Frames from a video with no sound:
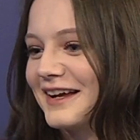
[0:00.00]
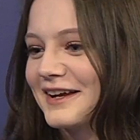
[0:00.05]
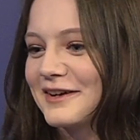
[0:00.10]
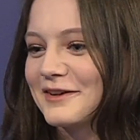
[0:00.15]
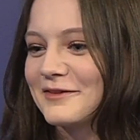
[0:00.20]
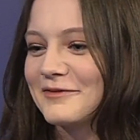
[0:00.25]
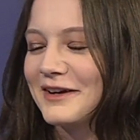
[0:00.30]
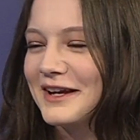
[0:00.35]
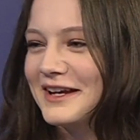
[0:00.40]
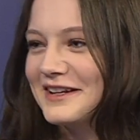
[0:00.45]

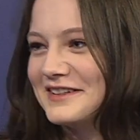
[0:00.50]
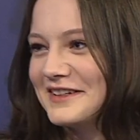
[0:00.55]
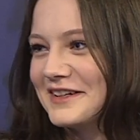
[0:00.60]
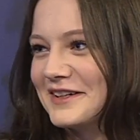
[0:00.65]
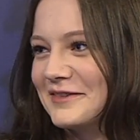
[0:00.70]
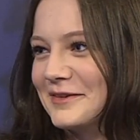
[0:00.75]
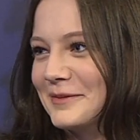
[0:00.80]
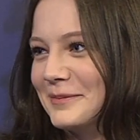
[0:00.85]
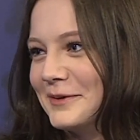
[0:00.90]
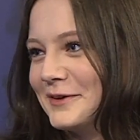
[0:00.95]

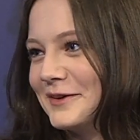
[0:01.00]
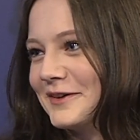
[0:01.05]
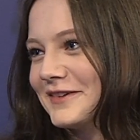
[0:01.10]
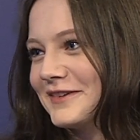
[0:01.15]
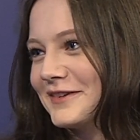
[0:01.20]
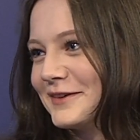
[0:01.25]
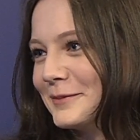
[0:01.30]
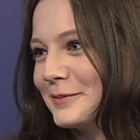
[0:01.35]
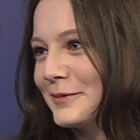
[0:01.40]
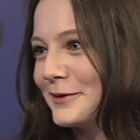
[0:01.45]
radio reports
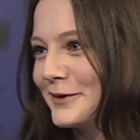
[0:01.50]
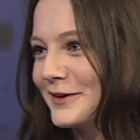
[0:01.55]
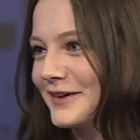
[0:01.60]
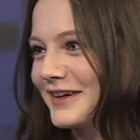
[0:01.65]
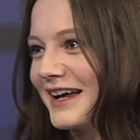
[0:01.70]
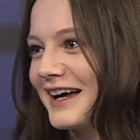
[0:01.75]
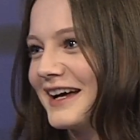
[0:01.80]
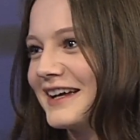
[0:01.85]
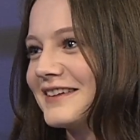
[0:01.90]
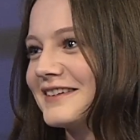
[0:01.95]
or
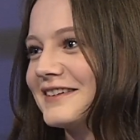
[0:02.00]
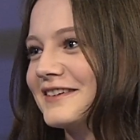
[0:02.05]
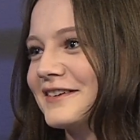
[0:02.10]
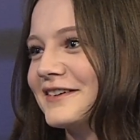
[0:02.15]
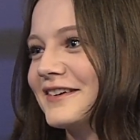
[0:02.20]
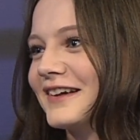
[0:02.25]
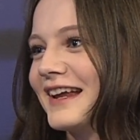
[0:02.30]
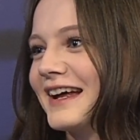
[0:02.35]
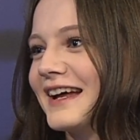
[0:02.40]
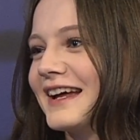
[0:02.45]
broadcast
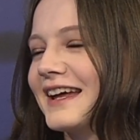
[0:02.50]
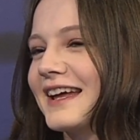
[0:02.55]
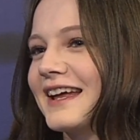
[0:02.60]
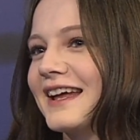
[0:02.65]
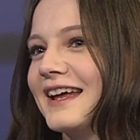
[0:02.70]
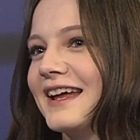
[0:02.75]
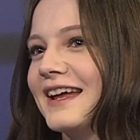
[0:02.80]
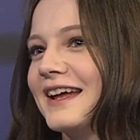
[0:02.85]
or like